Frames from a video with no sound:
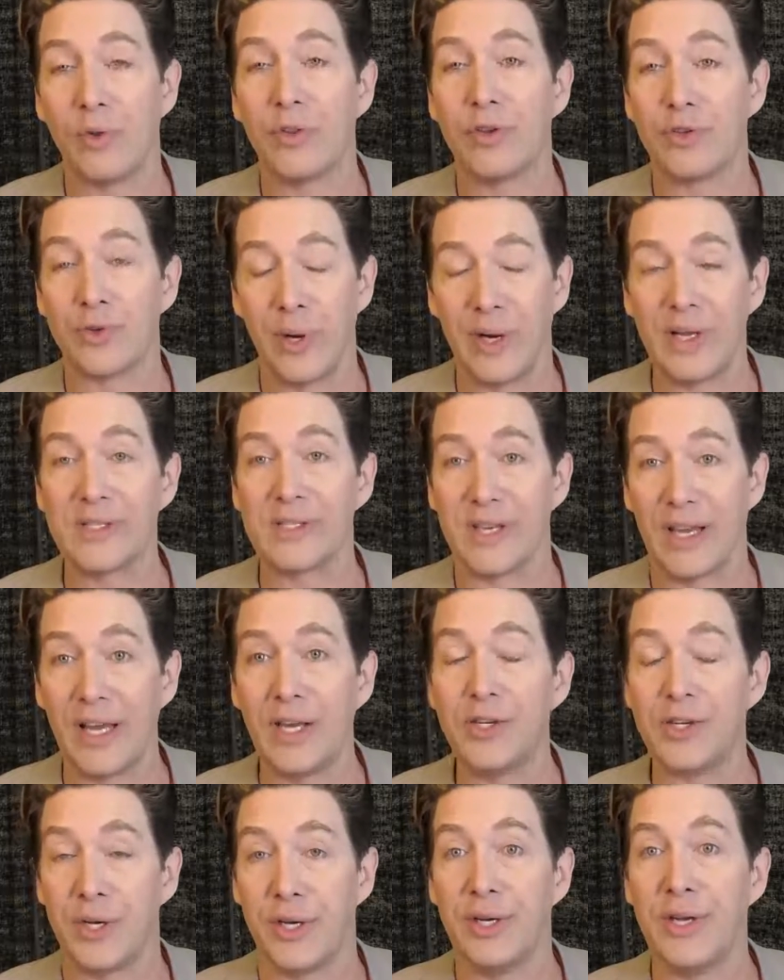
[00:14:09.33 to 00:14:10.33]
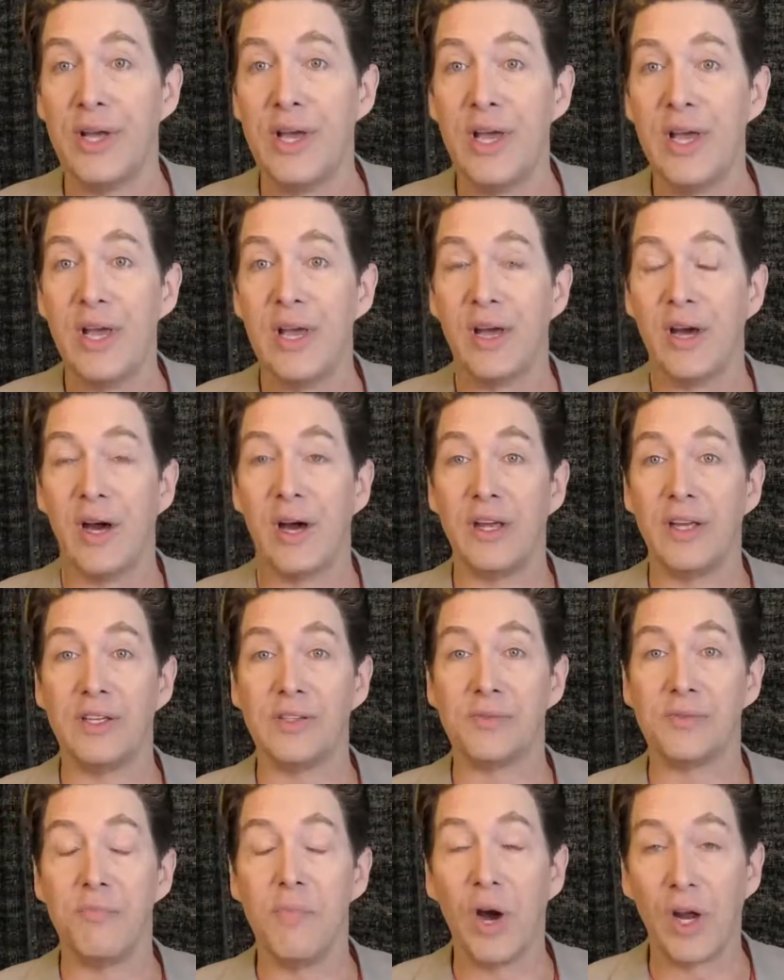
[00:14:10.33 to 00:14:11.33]
The translation
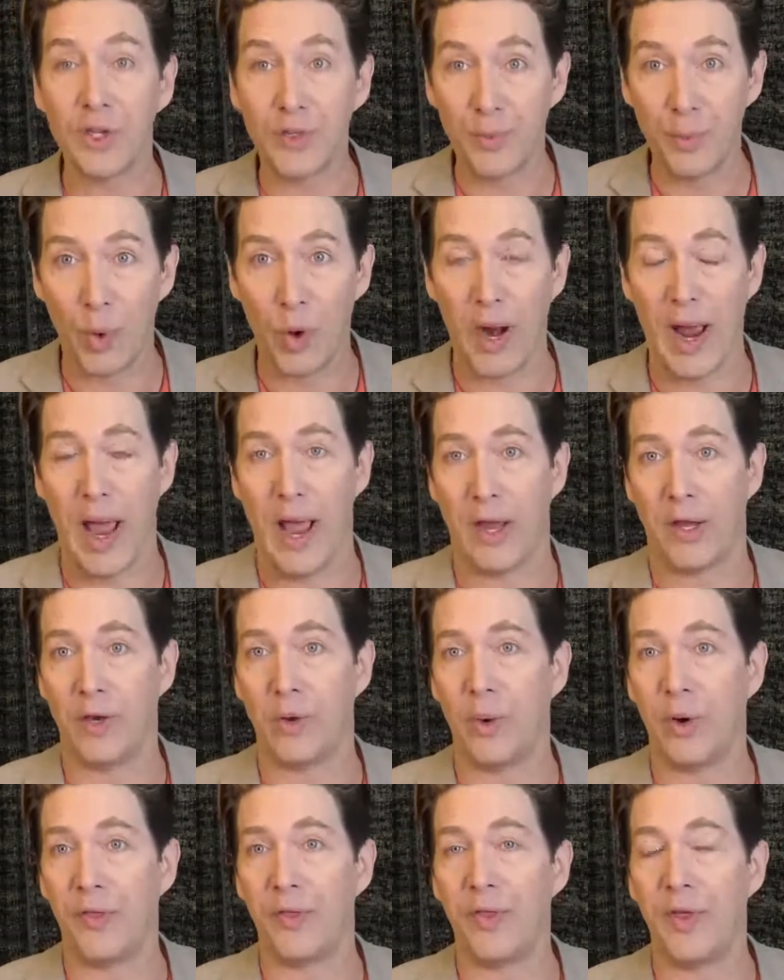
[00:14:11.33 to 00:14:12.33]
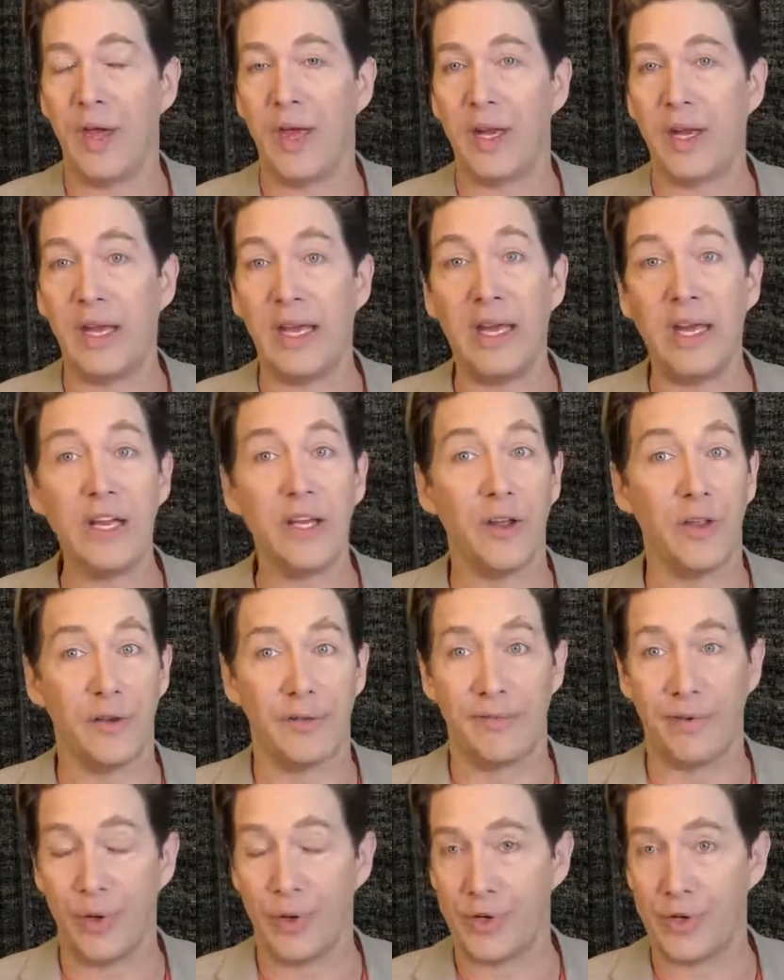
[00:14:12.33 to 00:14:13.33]
is much more accurate than any other
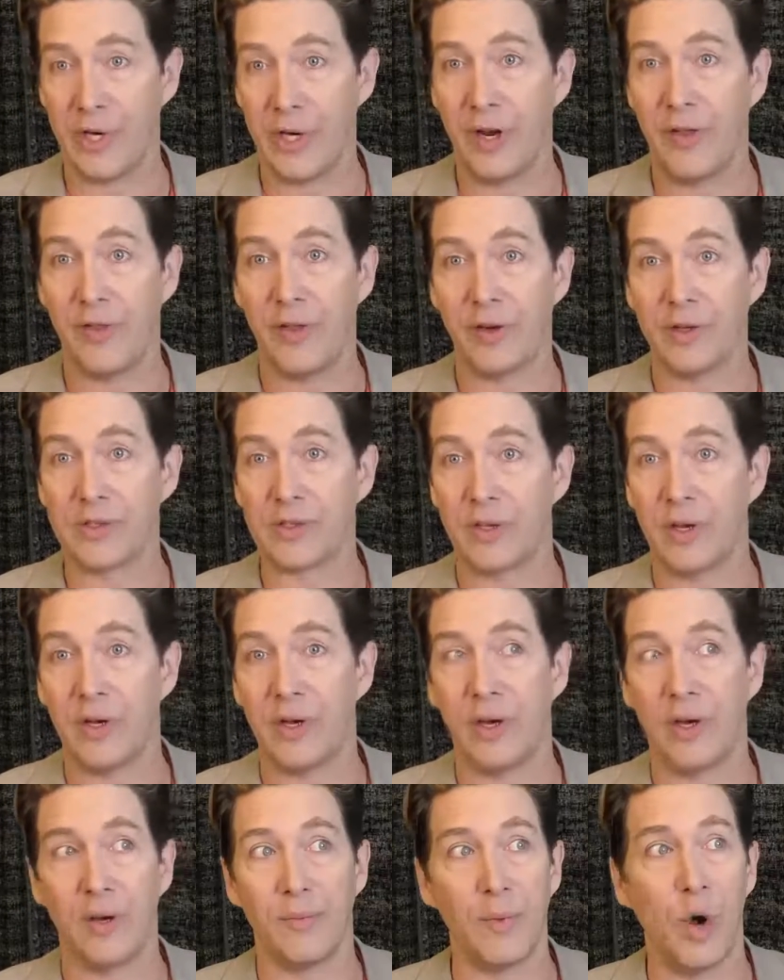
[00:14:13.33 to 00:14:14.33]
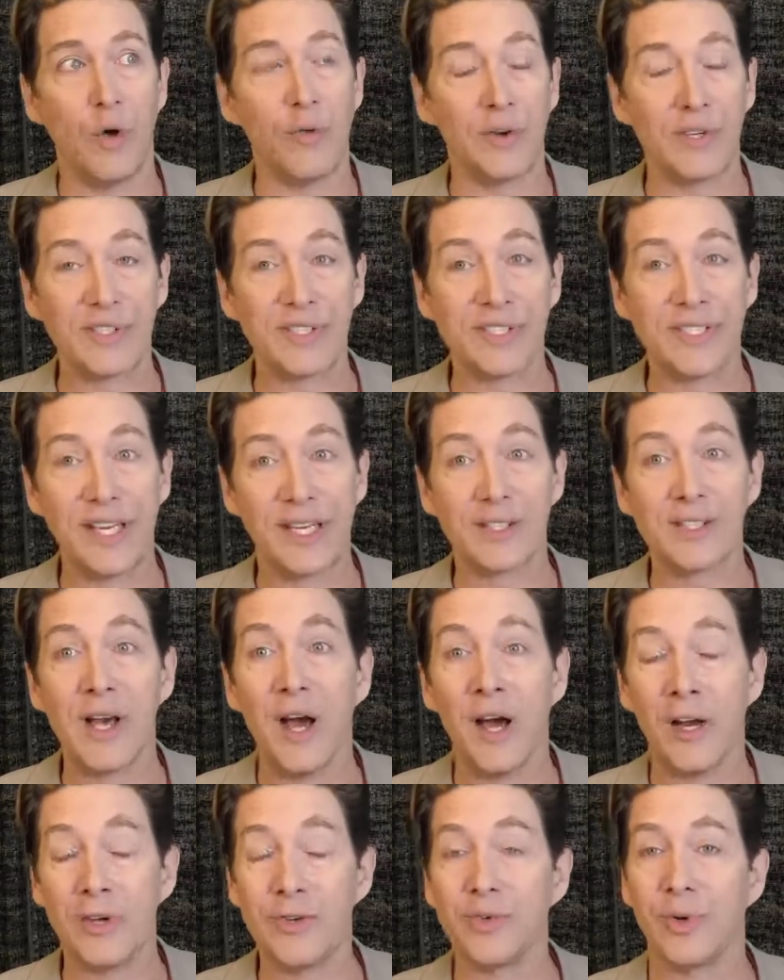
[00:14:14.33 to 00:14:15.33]
version. And there's over
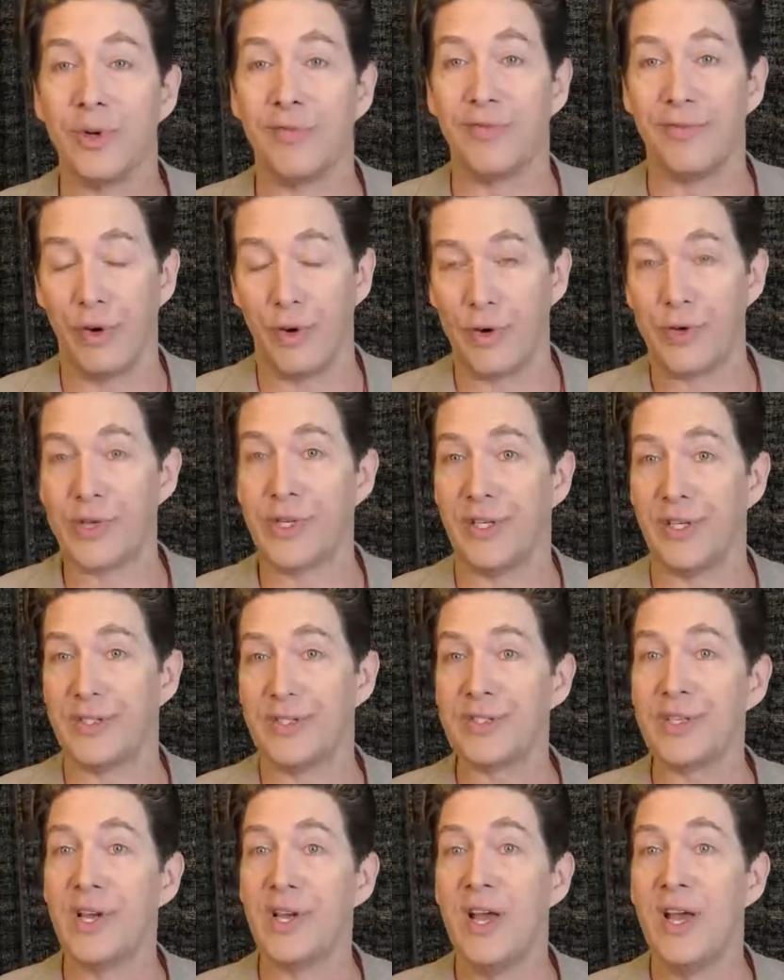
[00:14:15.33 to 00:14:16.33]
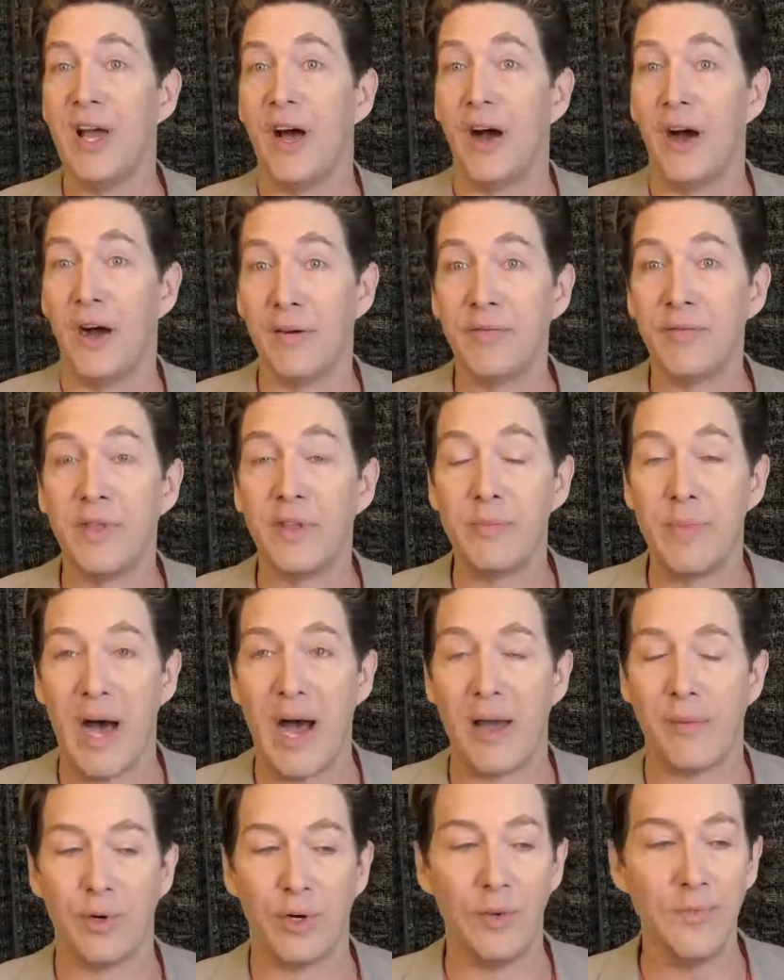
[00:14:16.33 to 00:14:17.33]
600 versions of the
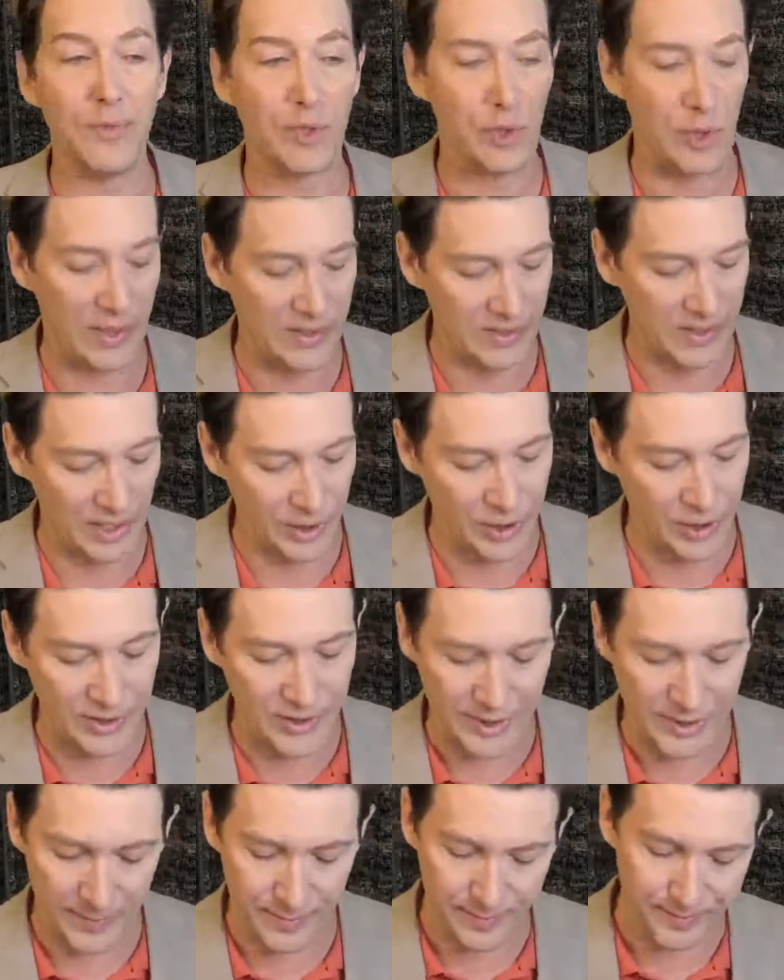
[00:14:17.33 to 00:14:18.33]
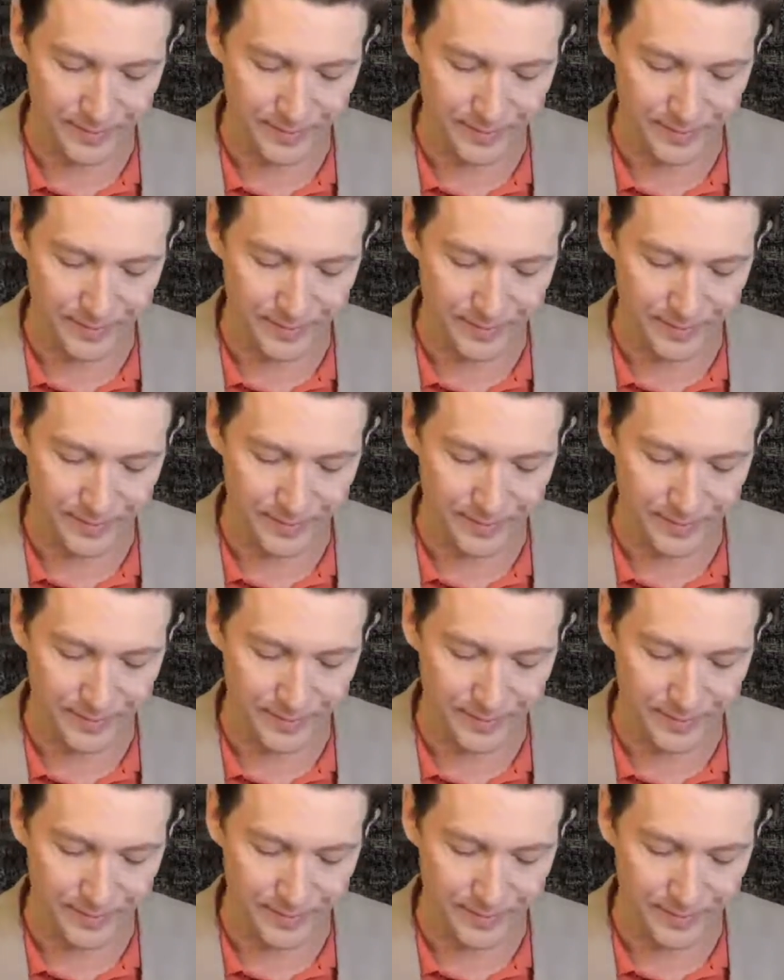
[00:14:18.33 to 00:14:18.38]
Bible translations.